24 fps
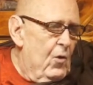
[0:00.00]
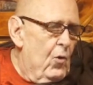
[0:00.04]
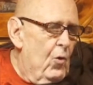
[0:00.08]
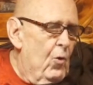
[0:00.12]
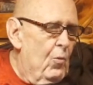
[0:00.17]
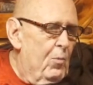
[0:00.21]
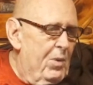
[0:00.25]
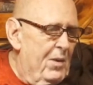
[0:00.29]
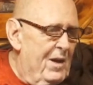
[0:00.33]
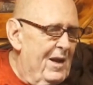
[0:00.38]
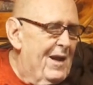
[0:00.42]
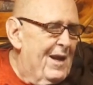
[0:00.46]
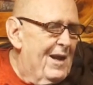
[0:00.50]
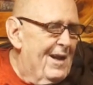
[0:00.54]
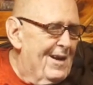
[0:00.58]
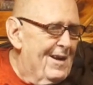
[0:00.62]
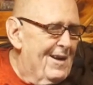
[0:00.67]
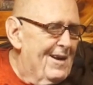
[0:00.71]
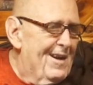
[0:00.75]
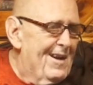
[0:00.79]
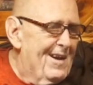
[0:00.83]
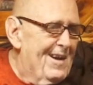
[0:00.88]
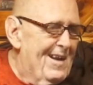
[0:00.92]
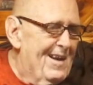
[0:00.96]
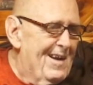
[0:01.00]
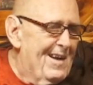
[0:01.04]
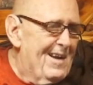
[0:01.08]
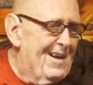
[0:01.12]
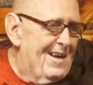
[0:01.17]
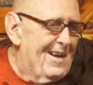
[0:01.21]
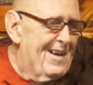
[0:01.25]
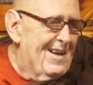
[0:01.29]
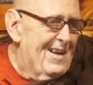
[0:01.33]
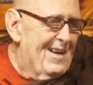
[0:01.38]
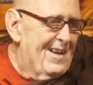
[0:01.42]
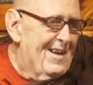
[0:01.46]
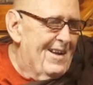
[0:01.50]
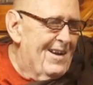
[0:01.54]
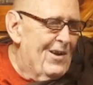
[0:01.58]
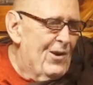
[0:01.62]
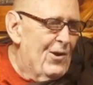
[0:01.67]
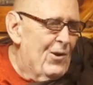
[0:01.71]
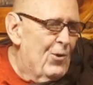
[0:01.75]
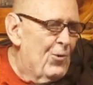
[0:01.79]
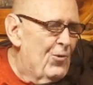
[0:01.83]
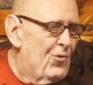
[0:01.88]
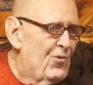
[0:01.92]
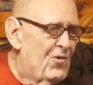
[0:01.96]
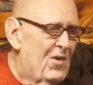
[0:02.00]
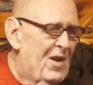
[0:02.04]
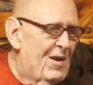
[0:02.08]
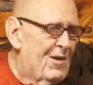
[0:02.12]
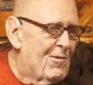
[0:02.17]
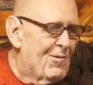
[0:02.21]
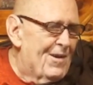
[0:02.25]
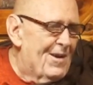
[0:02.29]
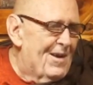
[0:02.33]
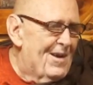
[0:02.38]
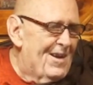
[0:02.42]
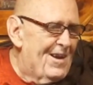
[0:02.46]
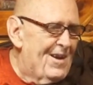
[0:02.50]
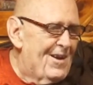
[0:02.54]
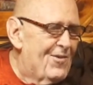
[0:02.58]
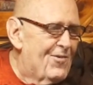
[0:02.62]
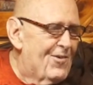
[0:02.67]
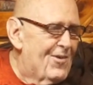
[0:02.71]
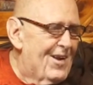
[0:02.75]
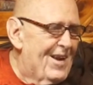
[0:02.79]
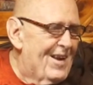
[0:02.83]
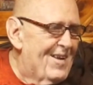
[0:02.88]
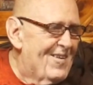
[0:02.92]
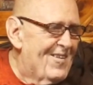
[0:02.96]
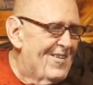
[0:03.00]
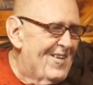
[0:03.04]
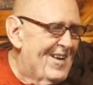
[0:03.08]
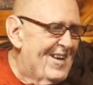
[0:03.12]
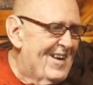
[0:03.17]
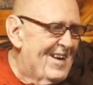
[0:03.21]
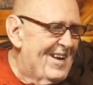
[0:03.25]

open handed, no sacred teachings.